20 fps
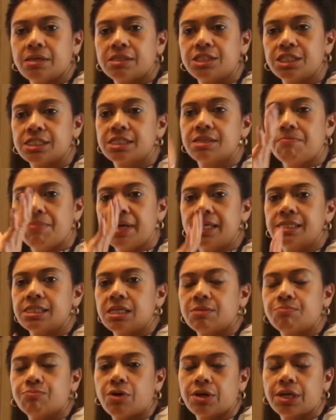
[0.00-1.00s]
just the
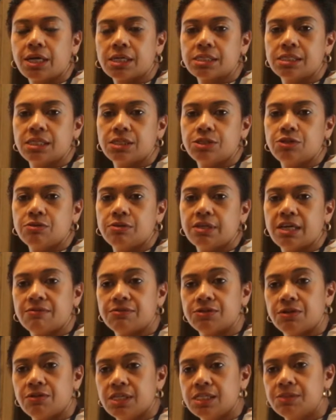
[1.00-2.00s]
basic products that you would
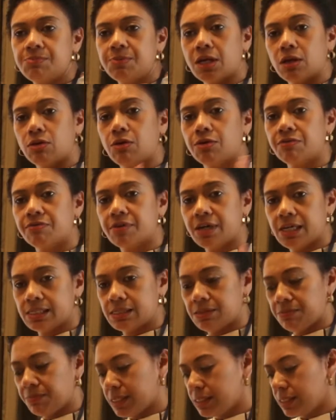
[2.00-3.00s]
have? So there's been a lot of
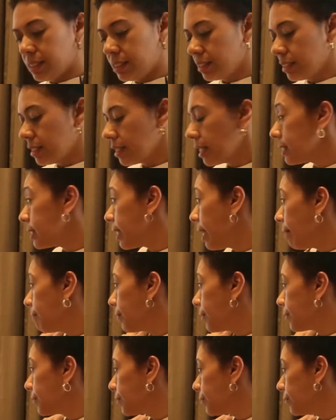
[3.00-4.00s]
customization that's
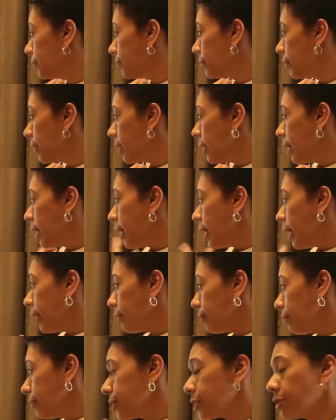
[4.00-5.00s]
happened too.
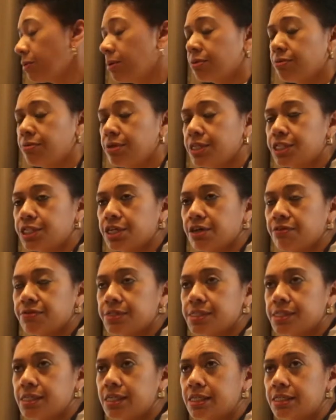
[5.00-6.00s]
And also a risk share
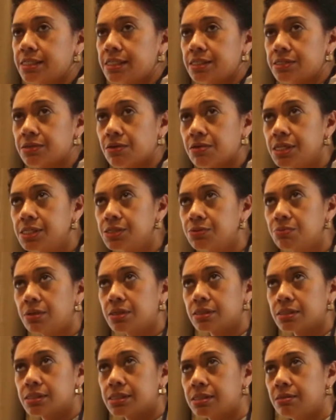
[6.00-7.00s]
facility. So this
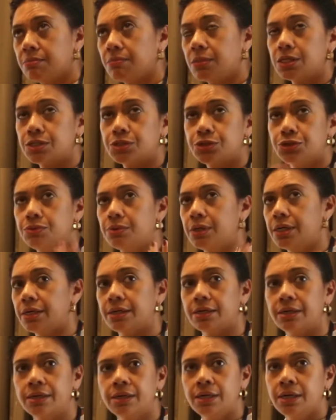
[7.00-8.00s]
works similar to
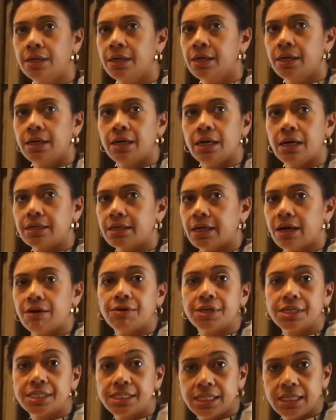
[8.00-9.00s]
a
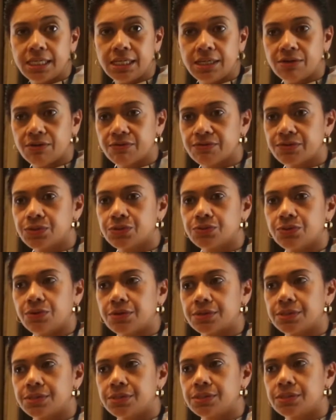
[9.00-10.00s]
guarantee of
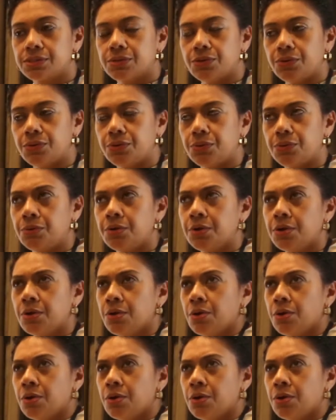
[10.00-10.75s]
sorts. So